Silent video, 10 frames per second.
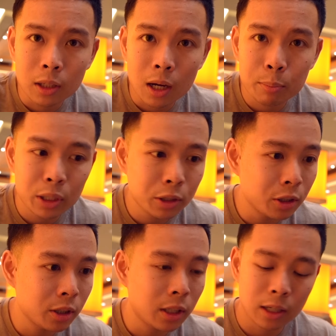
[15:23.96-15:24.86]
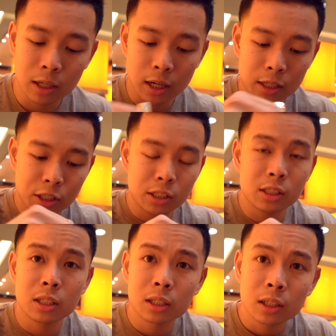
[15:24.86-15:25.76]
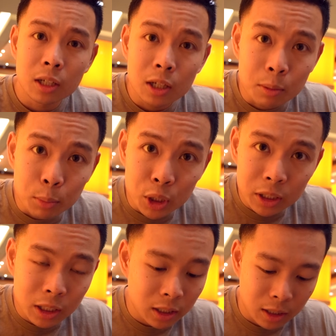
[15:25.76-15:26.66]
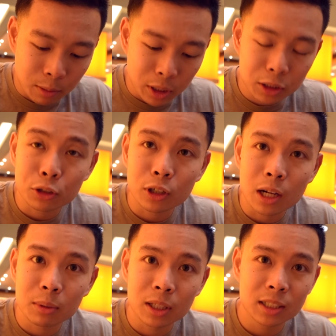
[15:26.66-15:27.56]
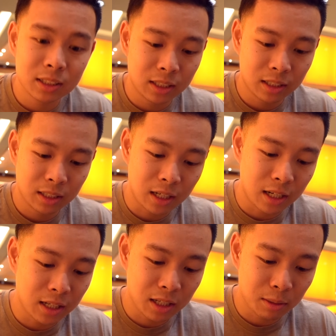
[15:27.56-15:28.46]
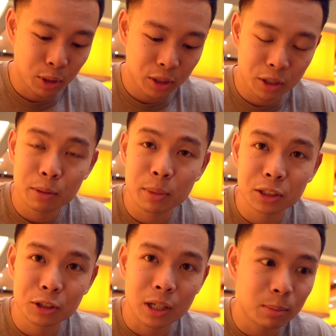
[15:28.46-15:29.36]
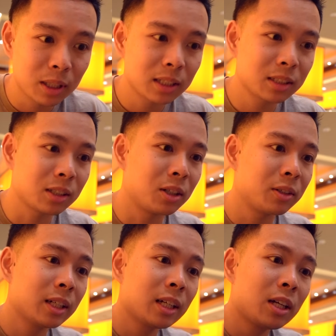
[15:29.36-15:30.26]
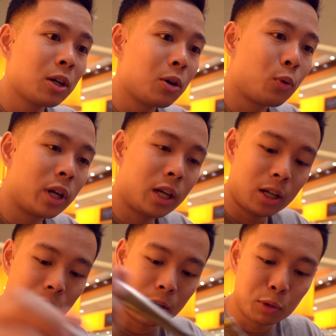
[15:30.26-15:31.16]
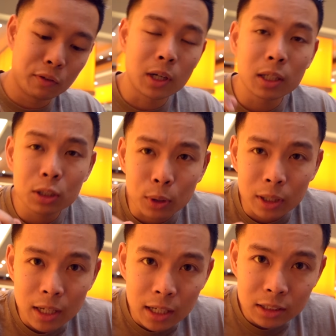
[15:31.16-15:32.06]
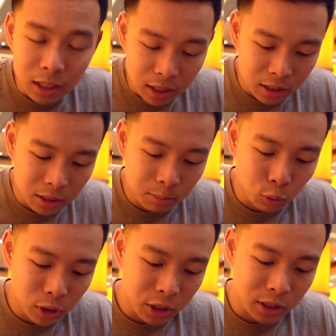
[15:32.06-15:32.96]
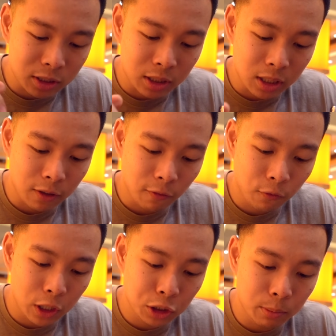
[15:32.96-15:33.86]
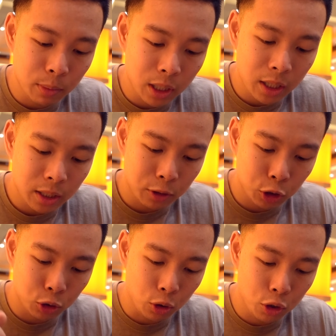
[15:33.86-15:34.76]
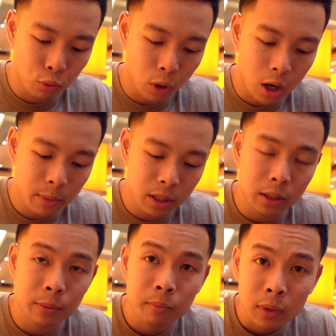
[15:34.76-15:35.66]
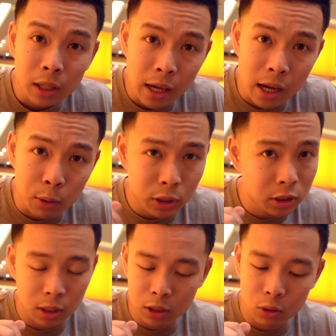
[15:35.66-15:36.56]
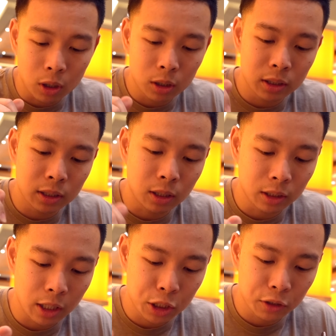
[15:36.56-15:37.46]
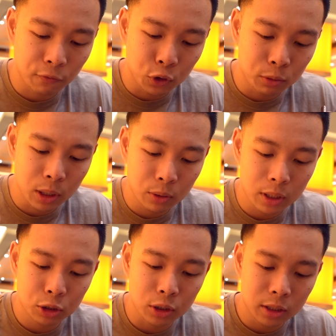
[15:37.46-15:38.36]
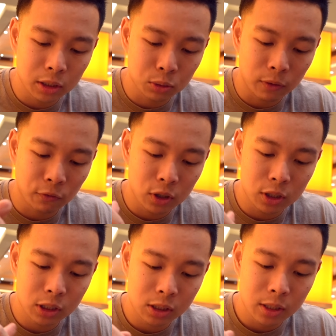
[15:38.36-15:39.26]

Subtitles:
not pictured. I just murked a bunch of crab legs. I murdered a bunch of crab legs. So we are moving on to our next item, which is the freshly made Shoyu ramen. And we're just gonna go all in on the Asian food, but we're gonna try this one first.